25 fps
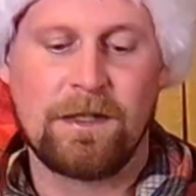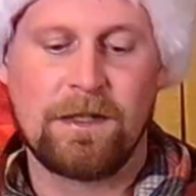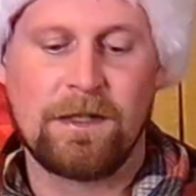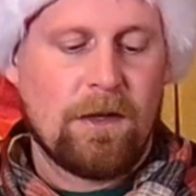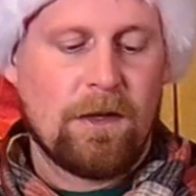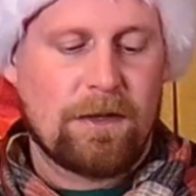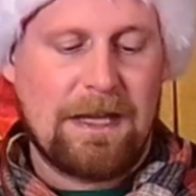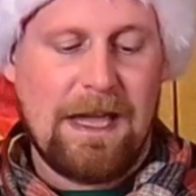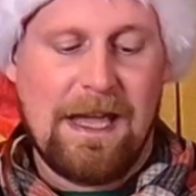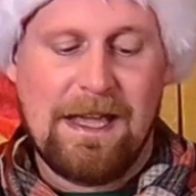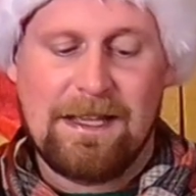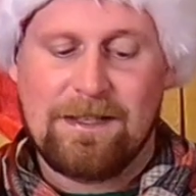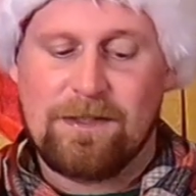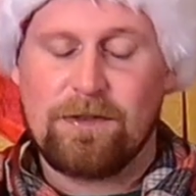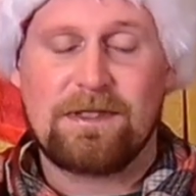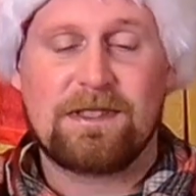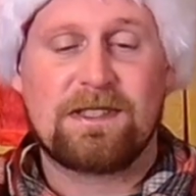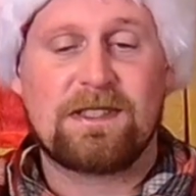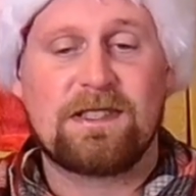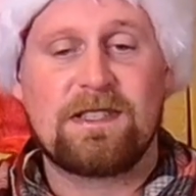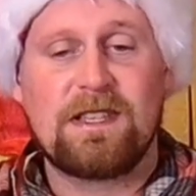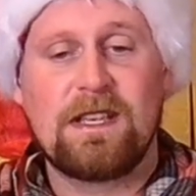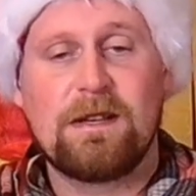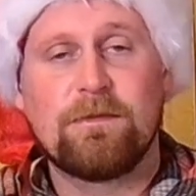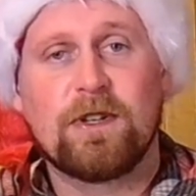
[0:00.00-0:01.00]
Okay, so
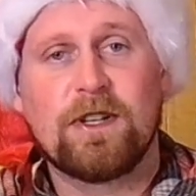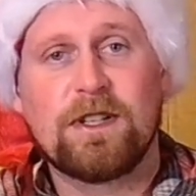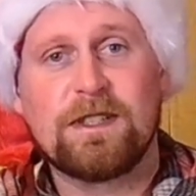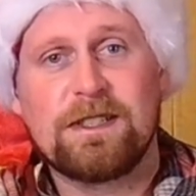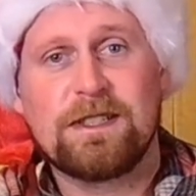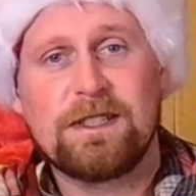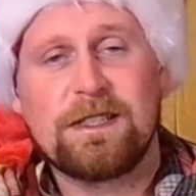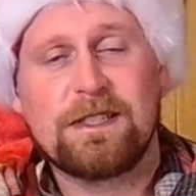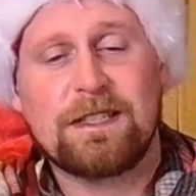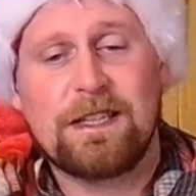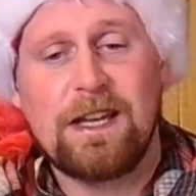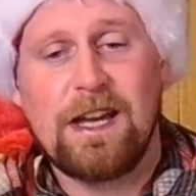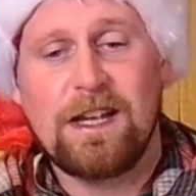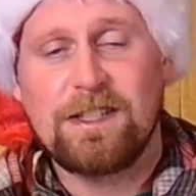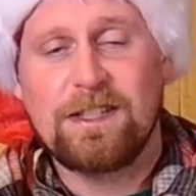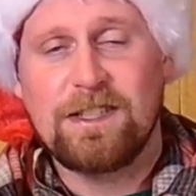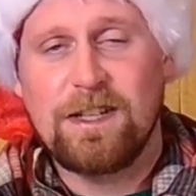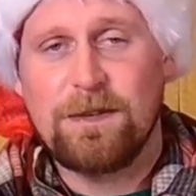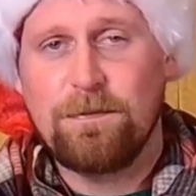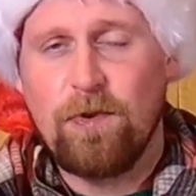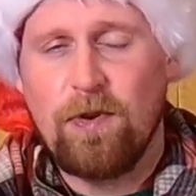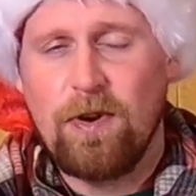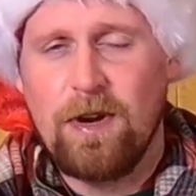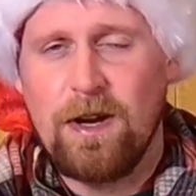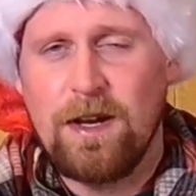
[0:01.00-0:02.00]
similar to the ketchup
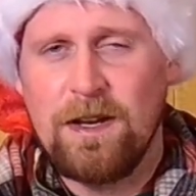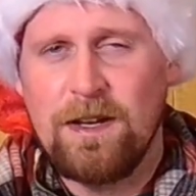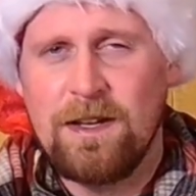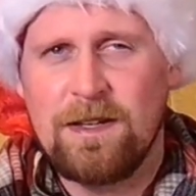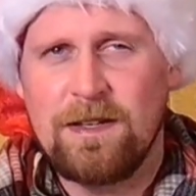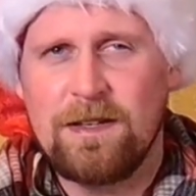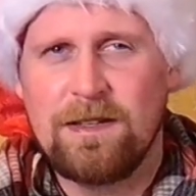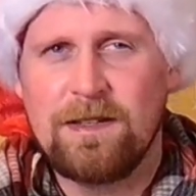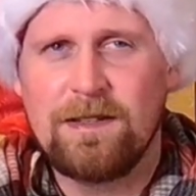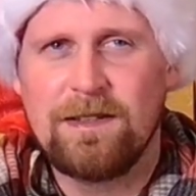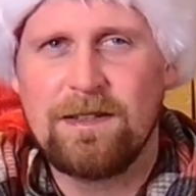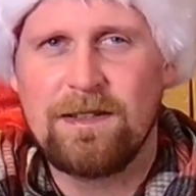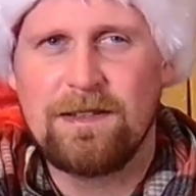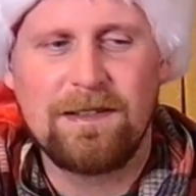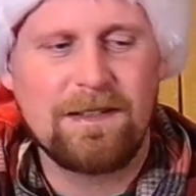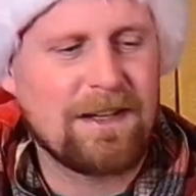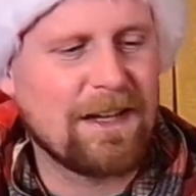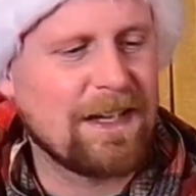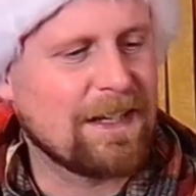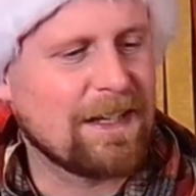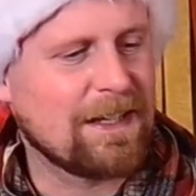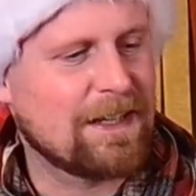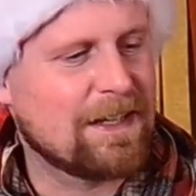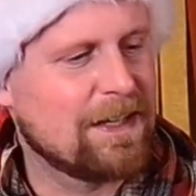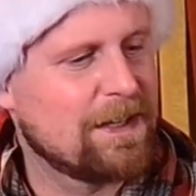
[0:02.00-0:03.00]
one,
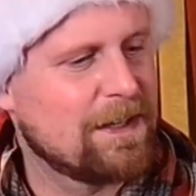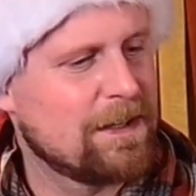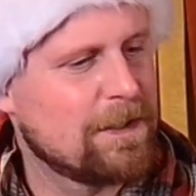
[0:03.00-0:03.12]
like